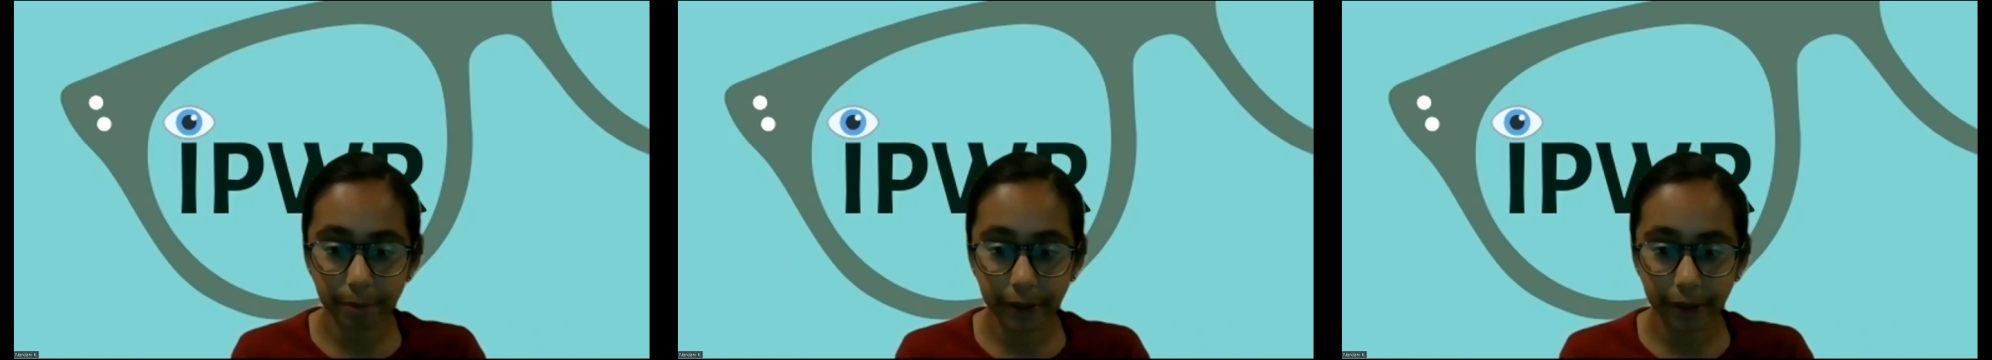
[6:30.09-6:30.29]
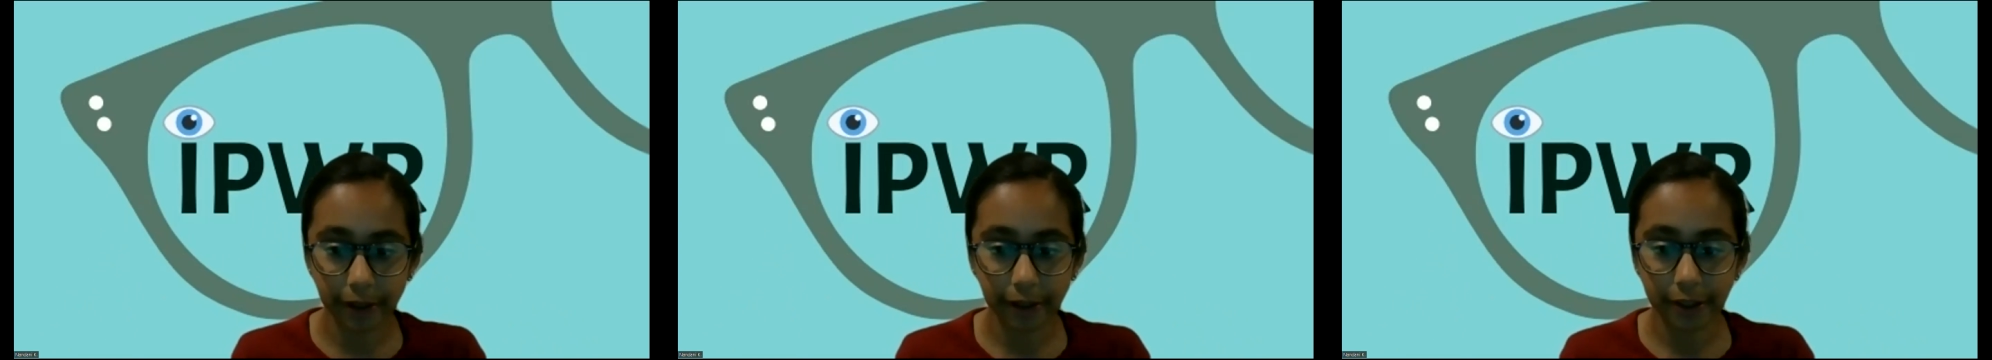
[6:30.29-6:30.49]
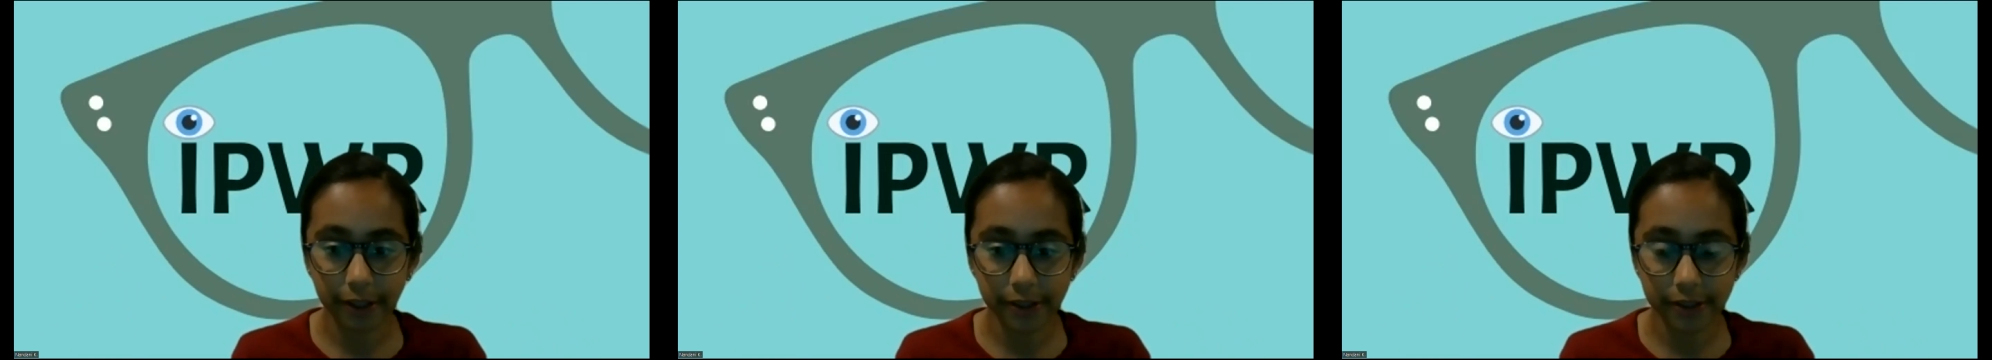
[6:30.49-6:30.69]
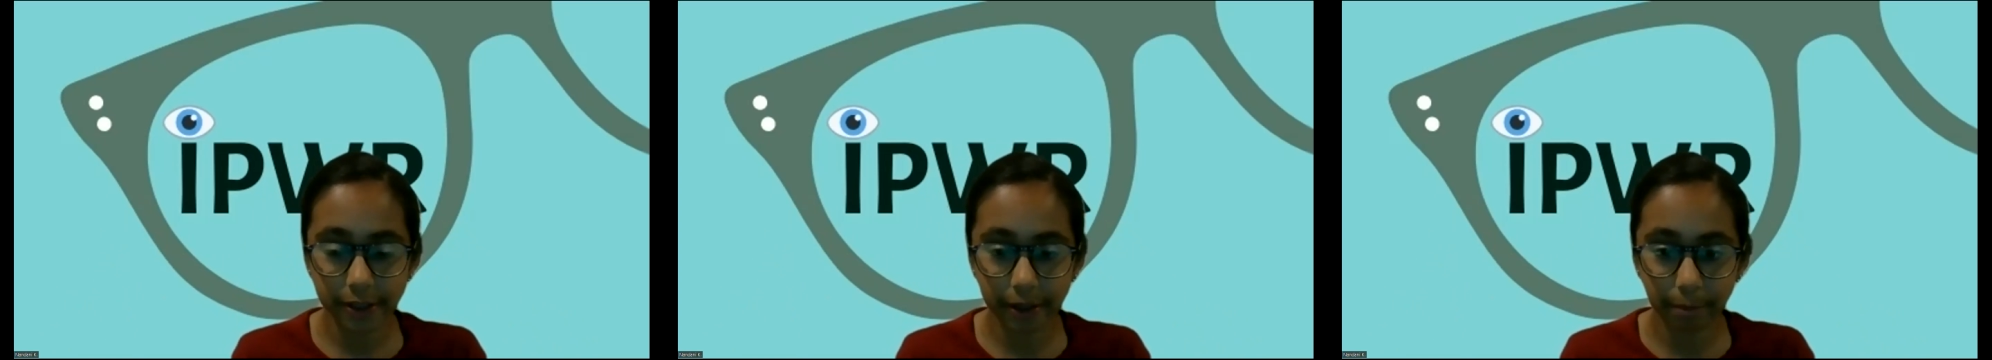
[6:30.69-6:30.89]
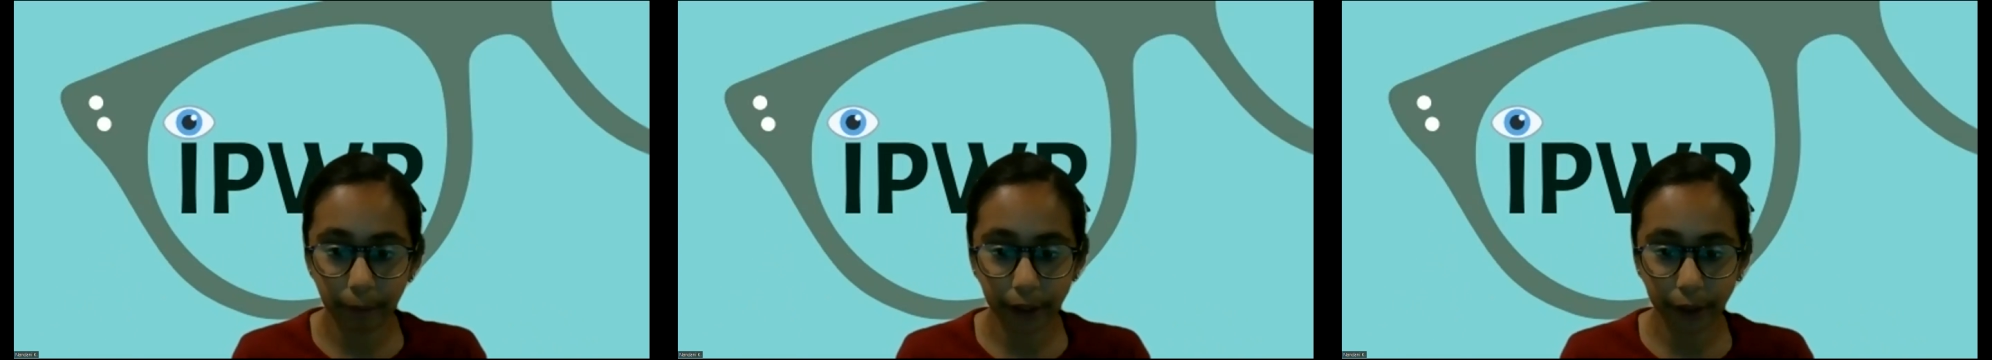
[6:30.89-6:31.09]
Americans
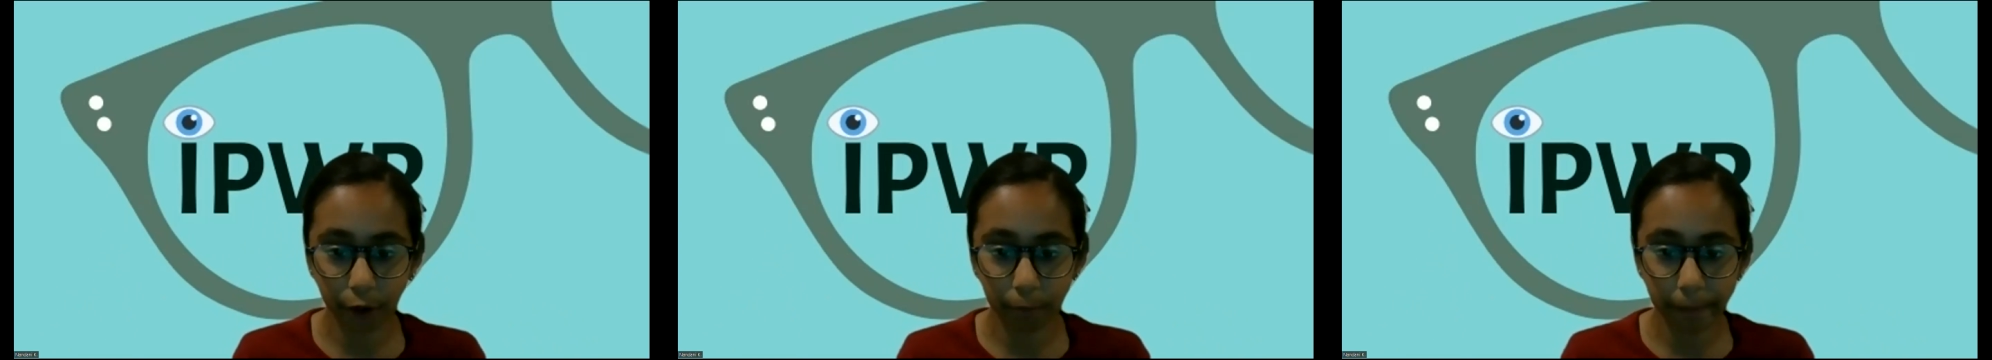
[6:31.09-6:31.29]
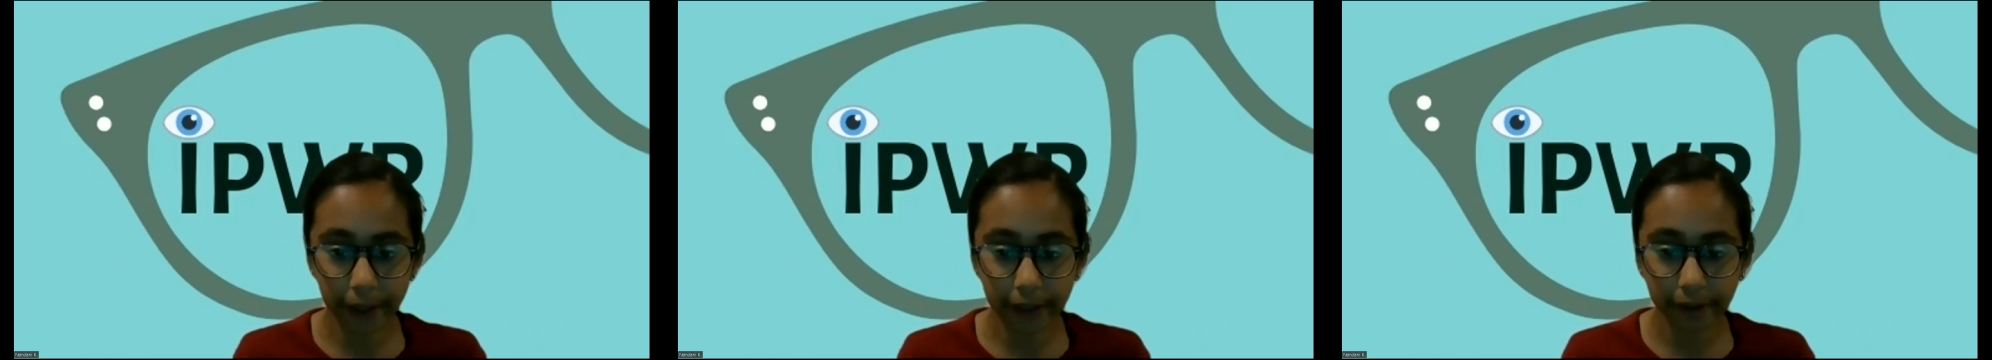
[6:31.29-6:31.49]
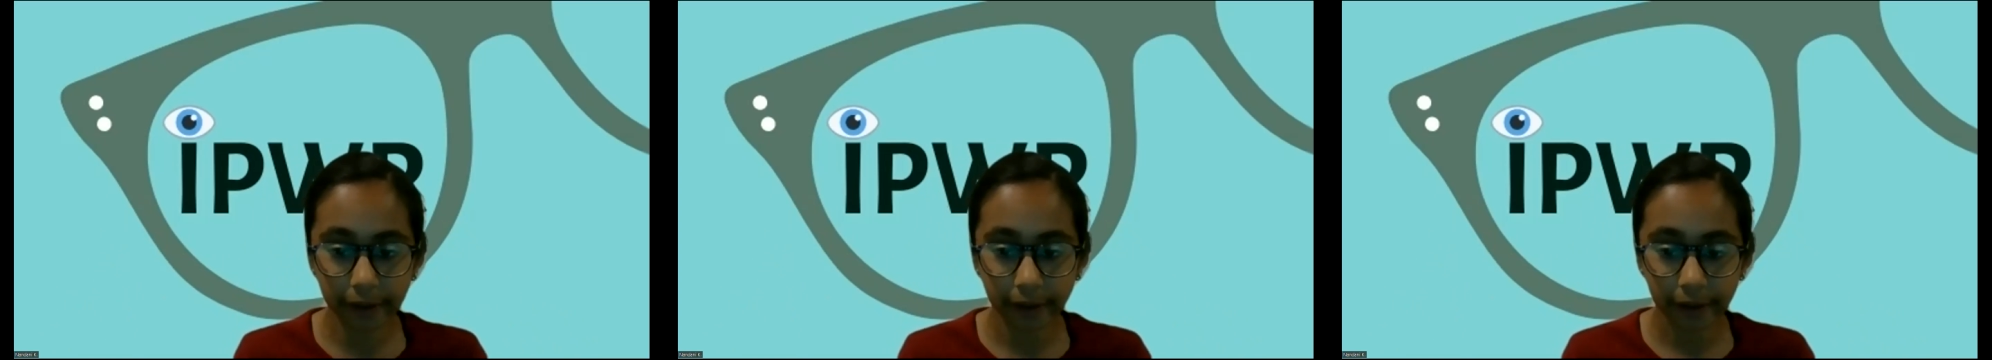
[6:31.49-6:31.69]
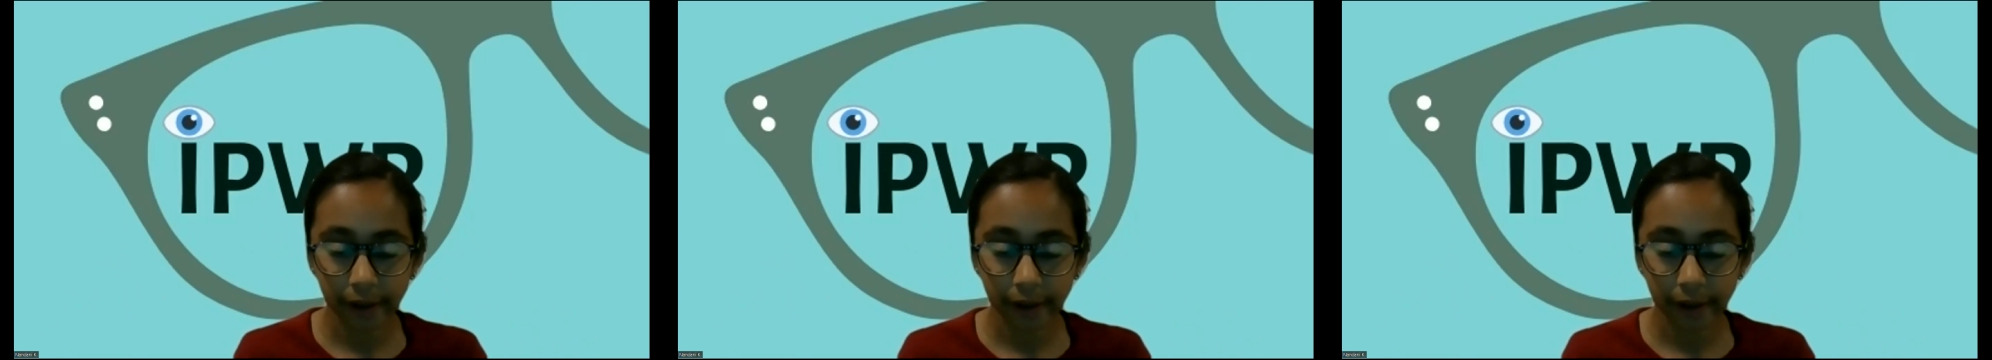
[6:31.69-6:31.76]
are myopic